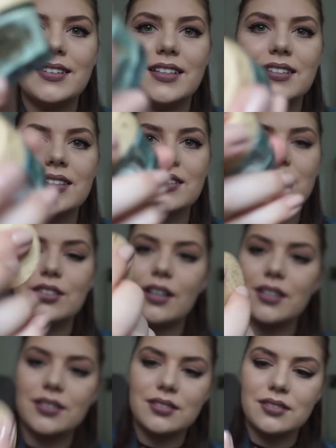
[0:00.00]
this is
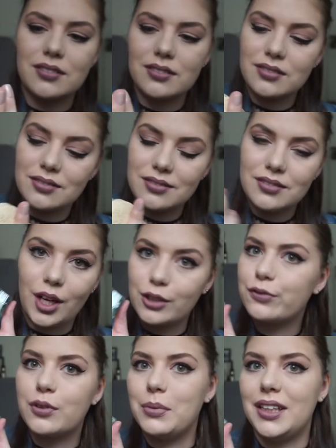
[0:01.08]
just not
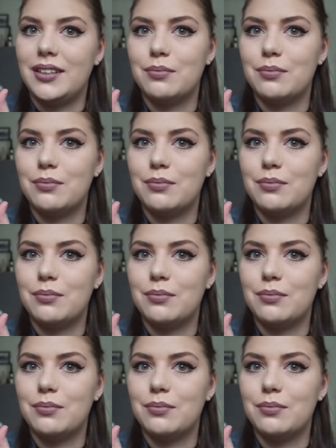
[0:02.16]
for me.